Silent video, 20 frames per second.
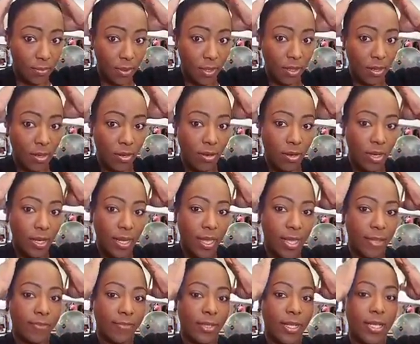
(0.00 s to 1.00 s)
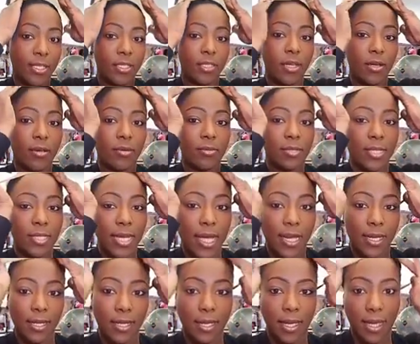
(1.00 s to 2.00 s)
put on a flesh tone
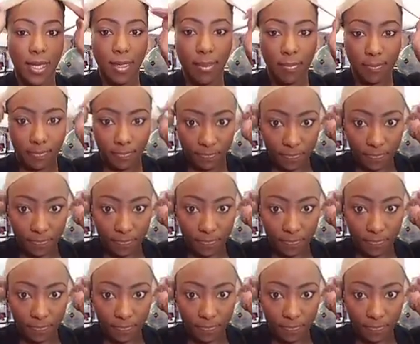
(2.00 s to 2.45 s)
stocking cap.